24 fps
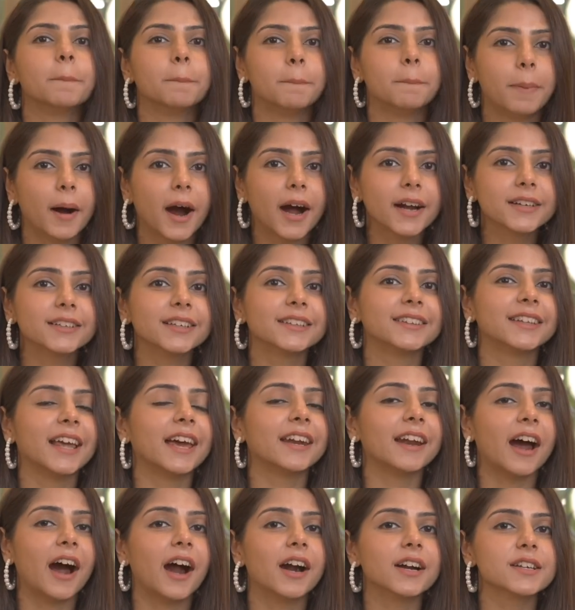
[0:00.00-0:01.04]
but
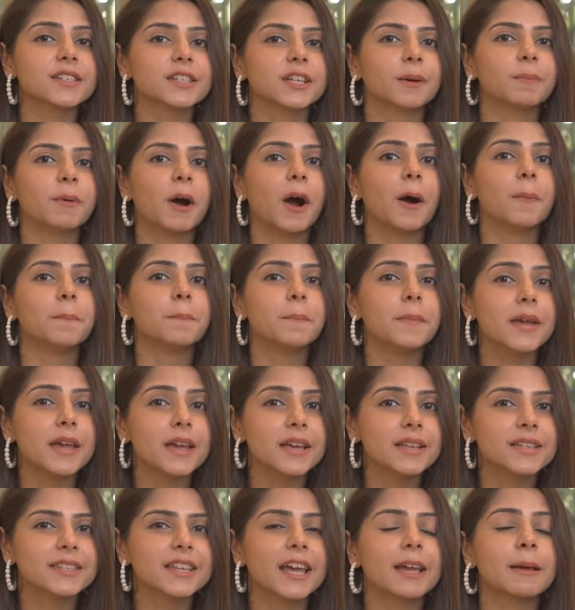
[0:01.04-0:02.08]
there are some
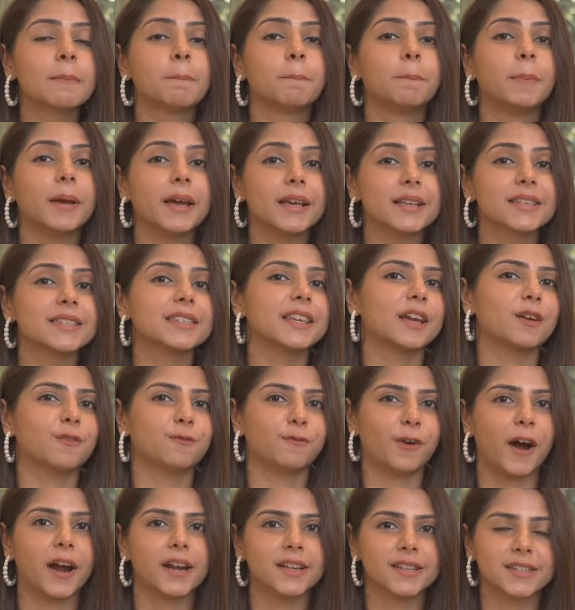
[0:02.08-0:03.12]
amazing basic
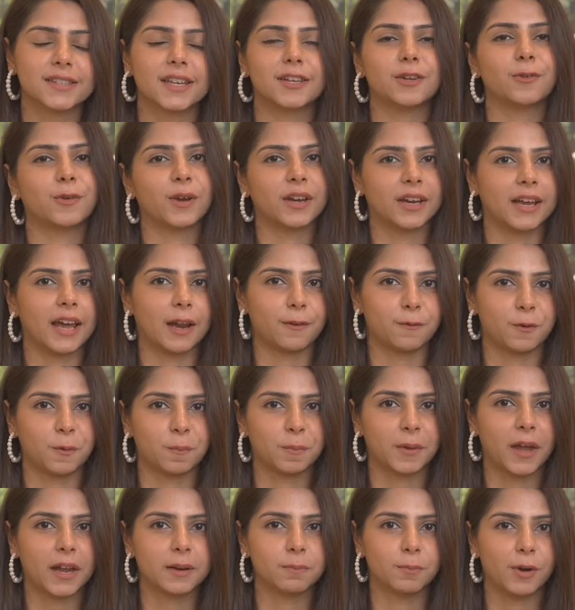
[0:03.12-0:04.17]
finds that you can get from
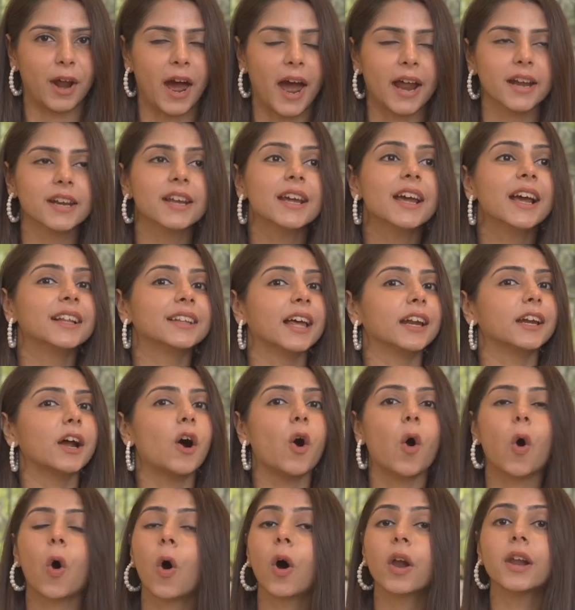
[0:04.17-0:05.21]
that brand that are
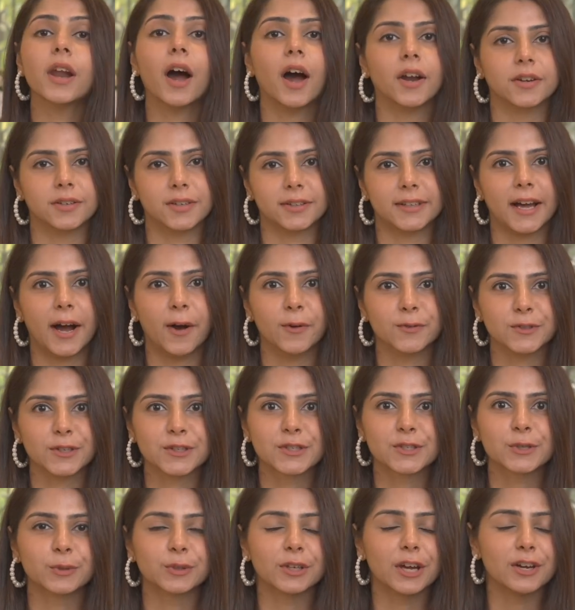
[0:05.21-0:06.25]
all under 1,000,
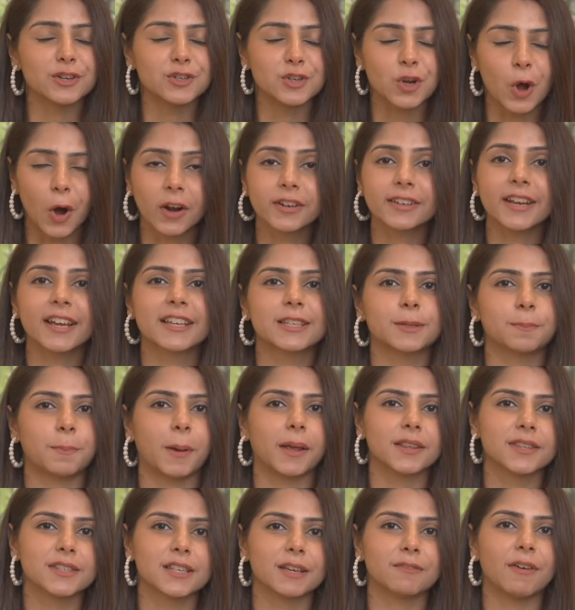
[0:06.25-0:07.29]
so they're not
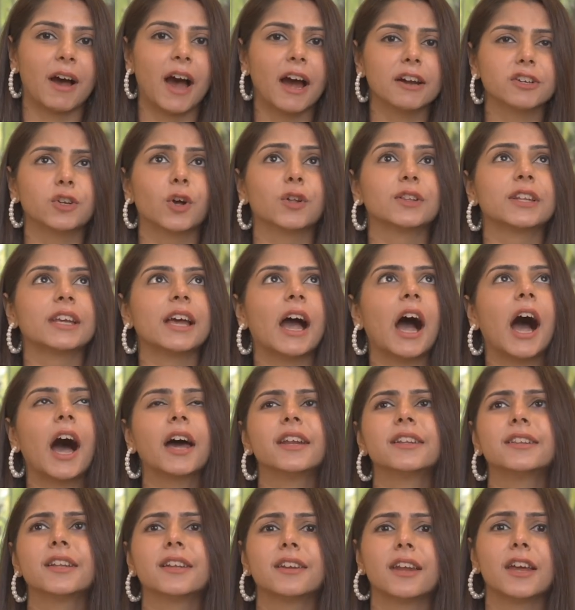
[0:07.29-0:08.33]
expensive at all. They are
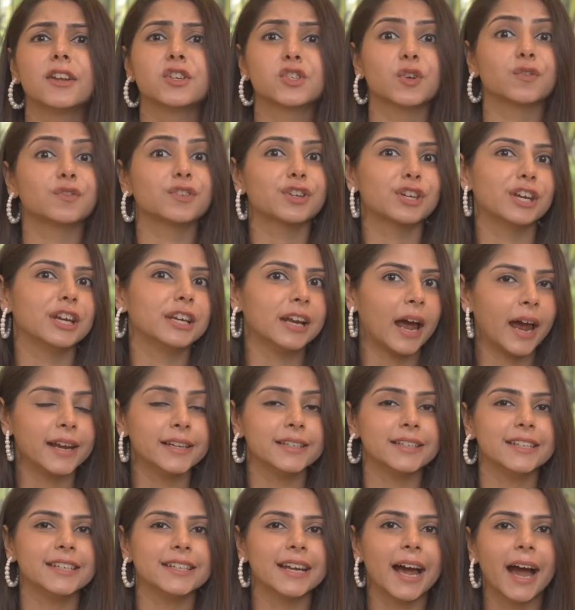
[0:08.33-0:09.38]
in the range of
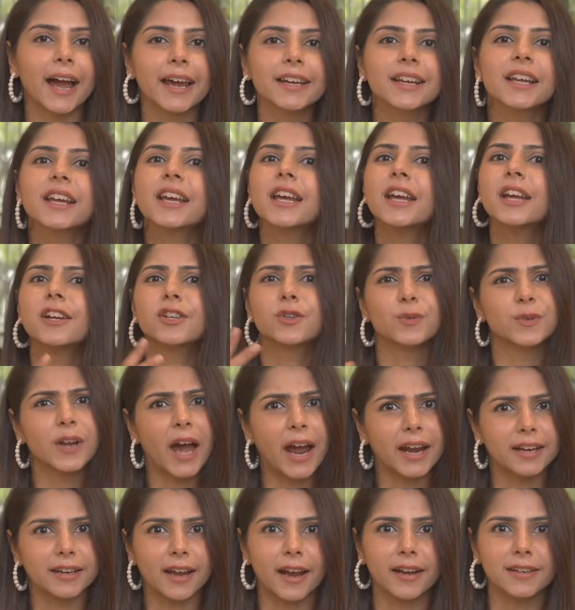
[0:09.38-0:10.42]
$399 to
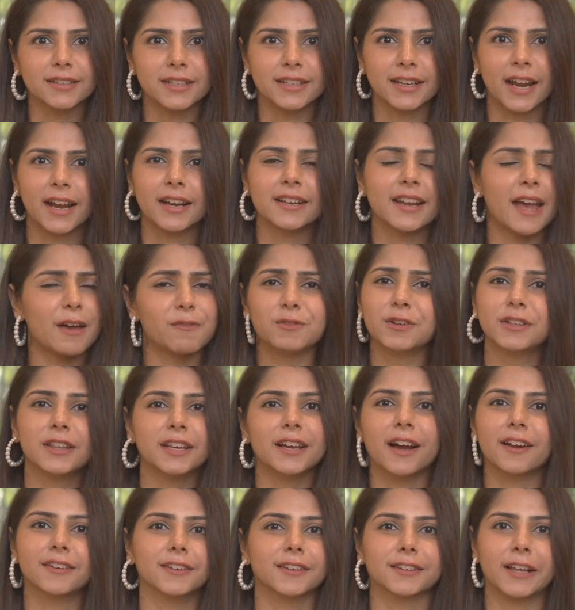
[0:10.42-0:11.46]
$999,
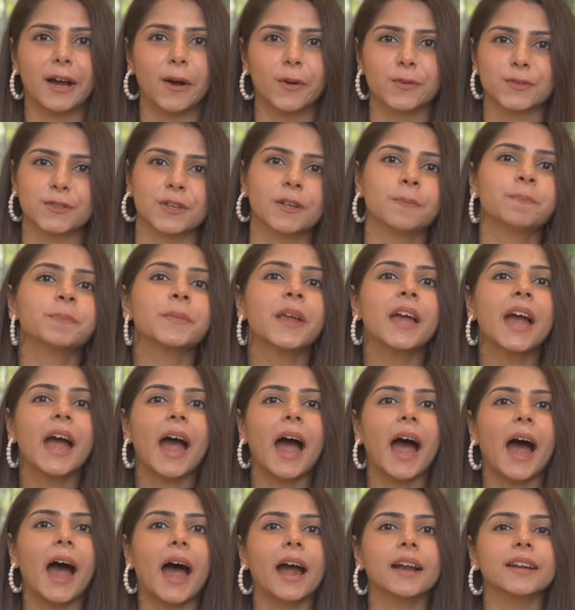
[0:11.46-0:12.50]
everything under 1,000,
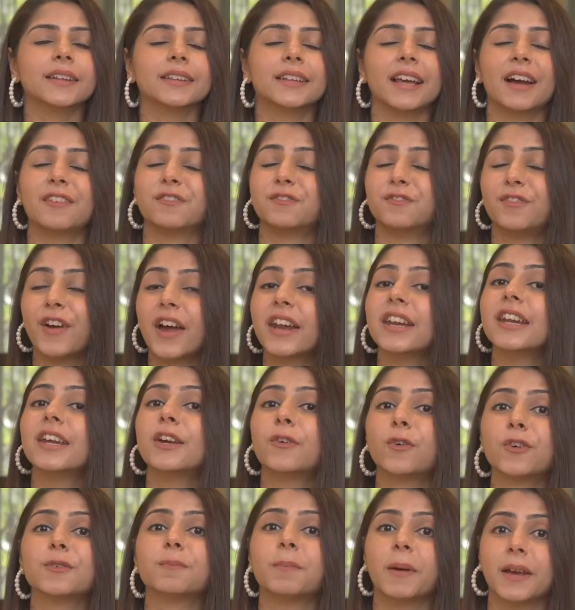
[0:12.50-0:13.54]
and they are very
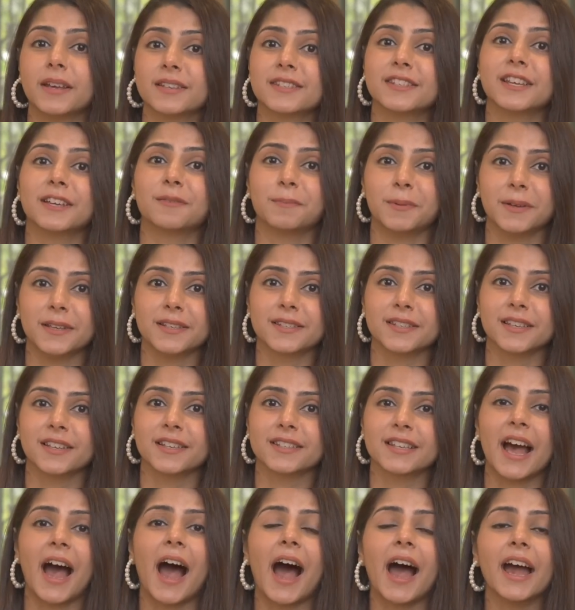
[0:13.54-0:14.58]
good basic pieces.
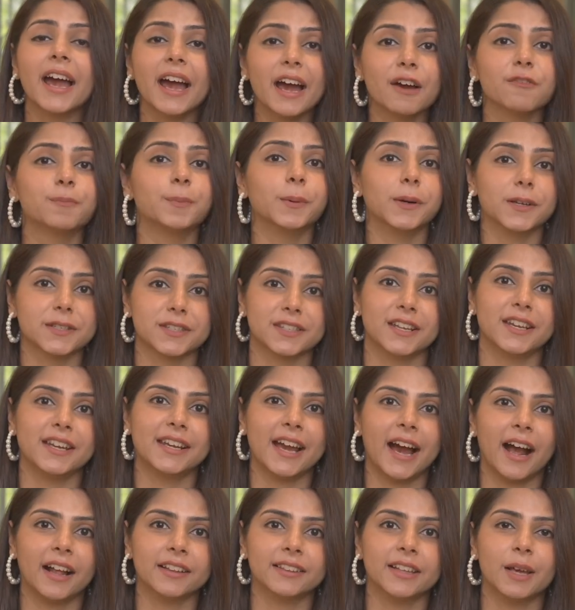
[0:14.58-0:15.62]
I have personally
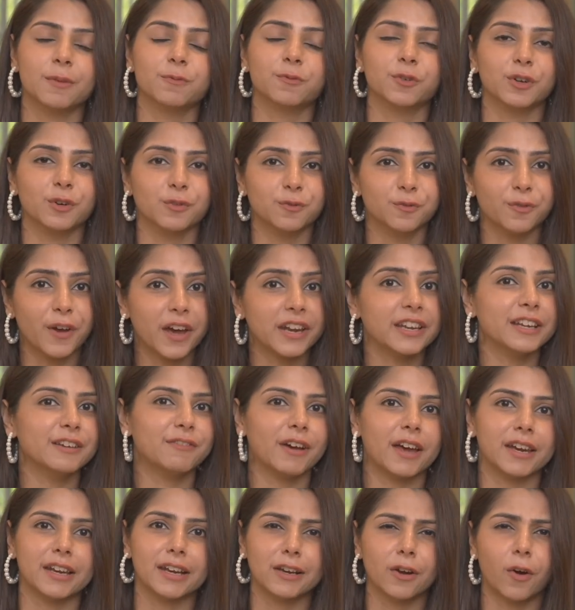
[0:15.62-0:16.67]
had them for a
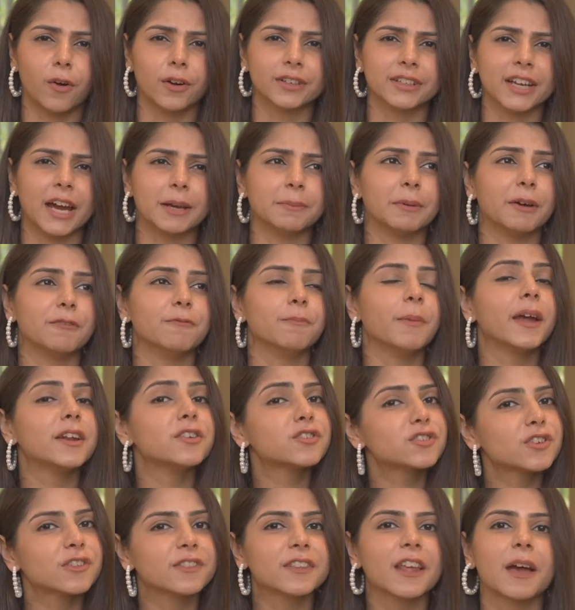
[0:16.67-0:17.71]
very long time. I've
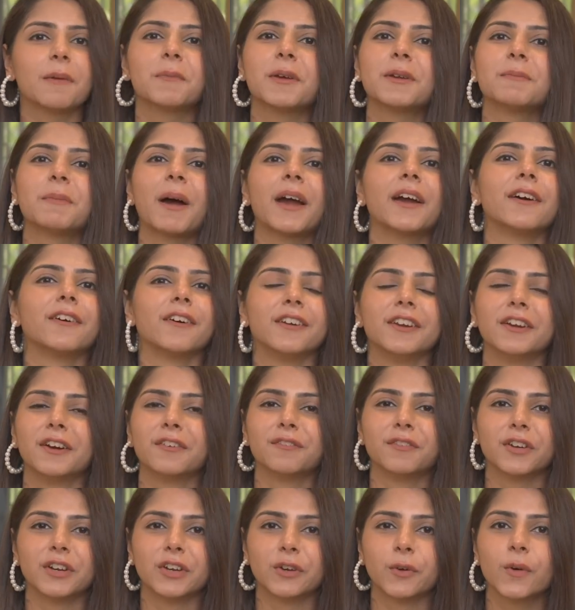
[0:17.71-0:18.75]
mentioned them in my earlier
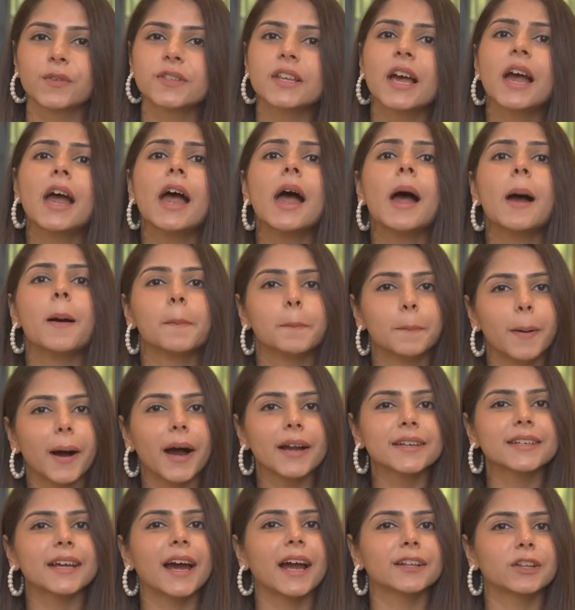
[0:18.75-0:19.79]
videos,
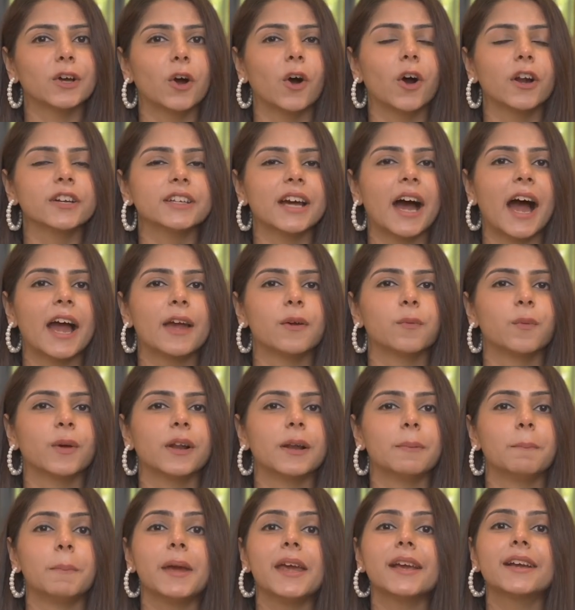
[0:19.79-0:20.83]
but I thought I
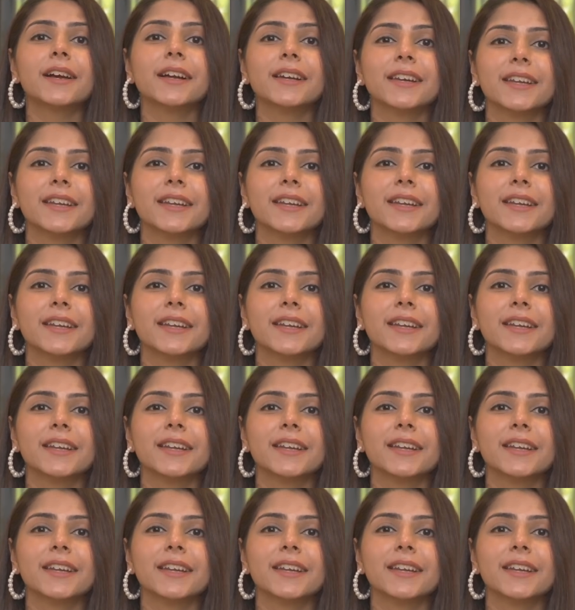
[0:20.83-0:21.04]
will make a